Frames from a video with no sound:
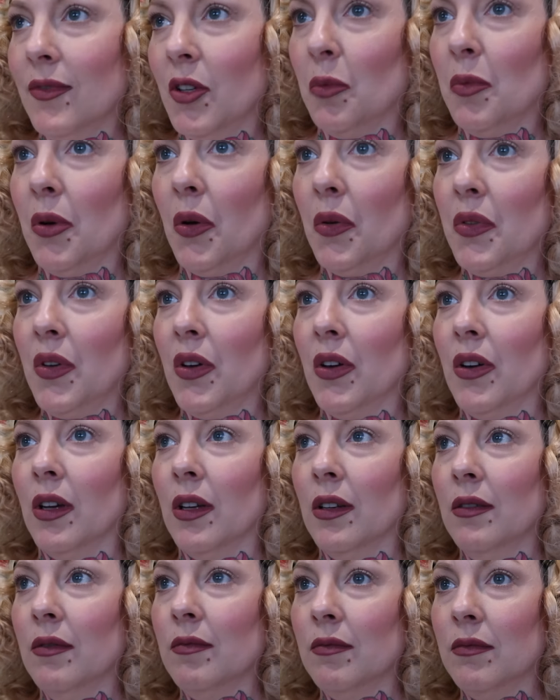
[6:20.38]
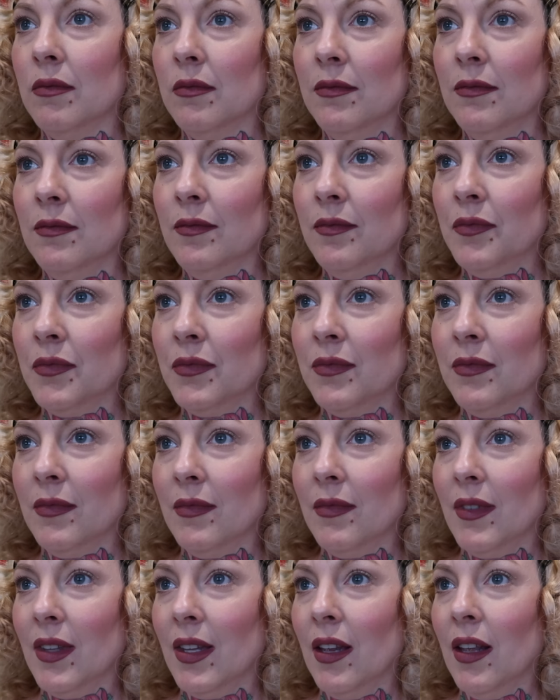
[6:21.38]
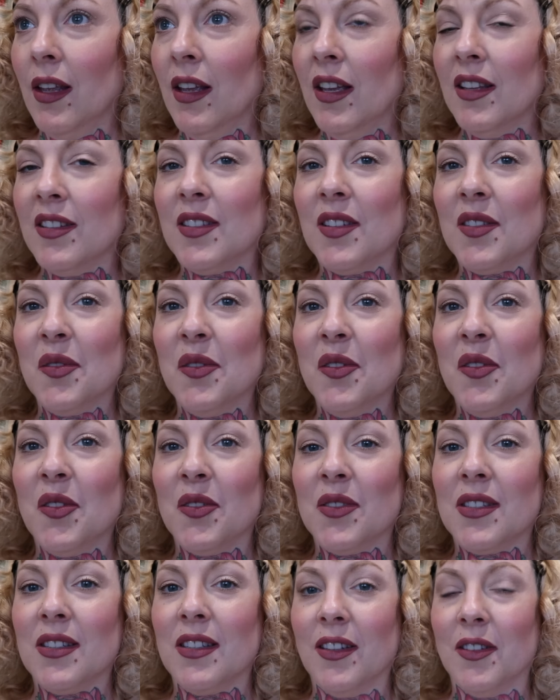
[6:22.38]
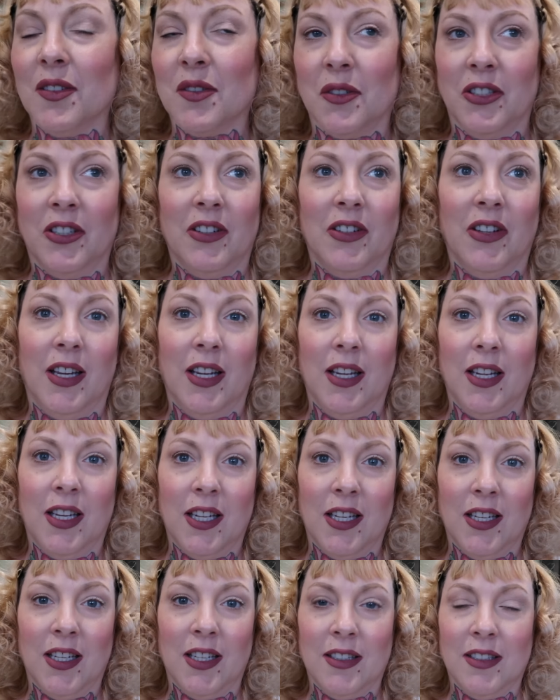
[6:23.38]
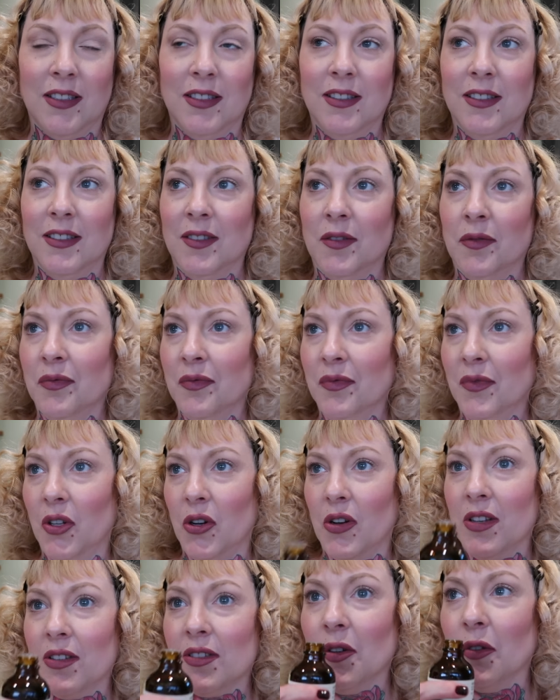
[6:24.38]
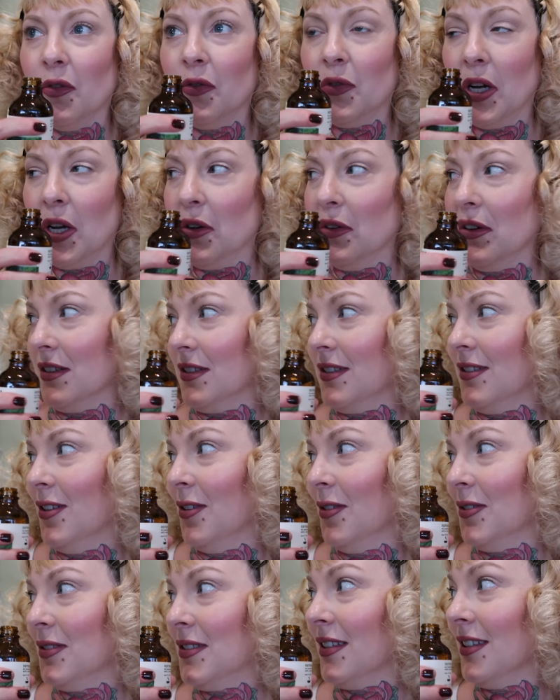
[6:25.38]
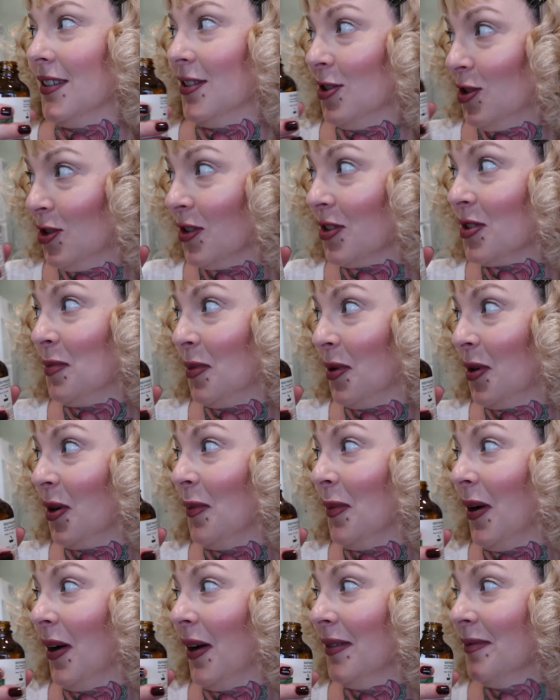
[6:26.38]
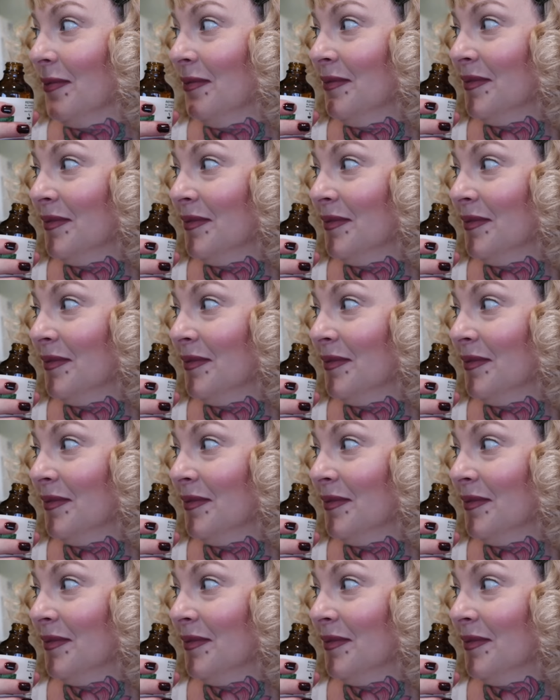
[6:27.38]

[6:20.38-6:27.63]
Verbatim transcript: they're both good this is one of those things where you're like there is no fragrance notes it's just bergamot